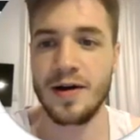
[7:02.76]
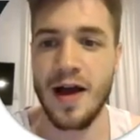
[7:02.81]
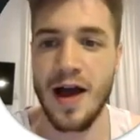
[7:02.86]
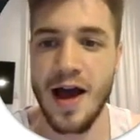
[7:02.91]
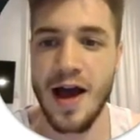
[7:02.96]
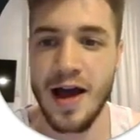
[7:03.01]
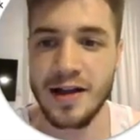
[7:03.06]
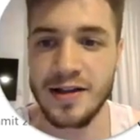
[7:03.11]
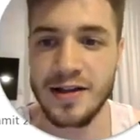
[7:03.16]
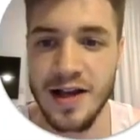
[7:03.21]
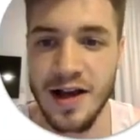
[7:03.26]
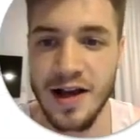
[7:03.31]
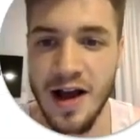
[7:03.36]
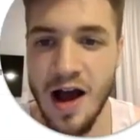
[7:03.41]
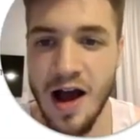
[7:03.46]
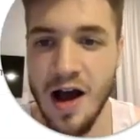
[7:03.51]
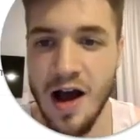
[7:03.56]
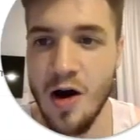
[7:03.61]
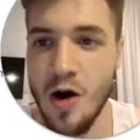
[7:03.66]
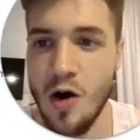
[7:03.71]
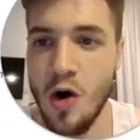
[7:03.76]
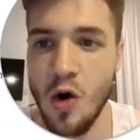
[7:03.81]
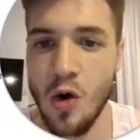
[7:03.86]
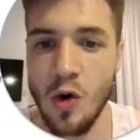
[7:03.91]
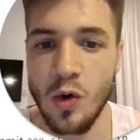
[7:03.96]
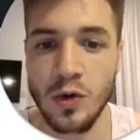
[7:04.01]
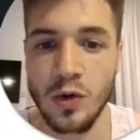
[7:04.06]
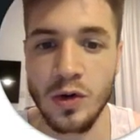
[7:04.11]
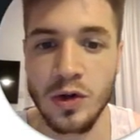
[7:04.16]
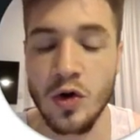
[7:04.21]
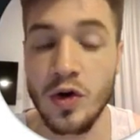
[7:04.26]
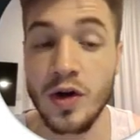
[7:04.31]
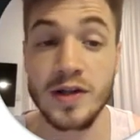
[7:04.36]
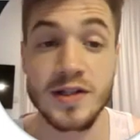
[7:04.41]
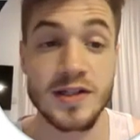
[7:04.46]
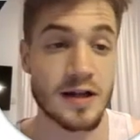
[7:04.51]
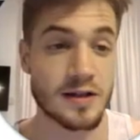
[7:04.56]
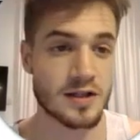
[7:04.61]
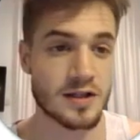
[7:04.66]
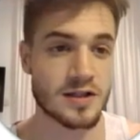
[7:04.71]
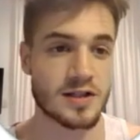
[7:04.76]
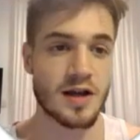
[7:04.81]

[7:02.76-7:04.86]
at how you can set this